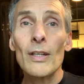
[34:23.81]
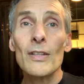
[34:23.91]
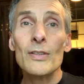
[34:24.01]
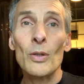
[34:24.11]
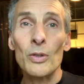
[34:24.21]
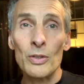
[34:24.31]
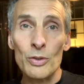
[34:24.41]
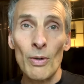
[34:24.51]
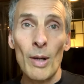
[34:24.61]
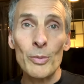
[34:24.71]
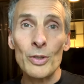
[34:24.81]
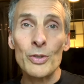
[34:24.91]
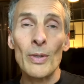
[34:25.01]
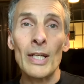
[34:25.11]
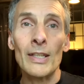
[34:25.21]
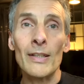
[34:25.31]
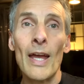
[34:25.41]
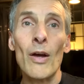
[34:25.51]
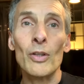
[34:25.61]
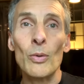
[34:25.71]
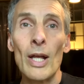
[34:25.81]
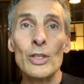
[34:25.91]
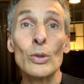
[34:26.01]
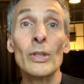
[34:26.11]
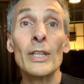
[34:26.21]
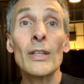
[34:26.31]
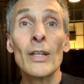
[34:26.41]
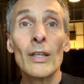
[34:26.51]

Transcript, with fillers: So you drop your training down gradually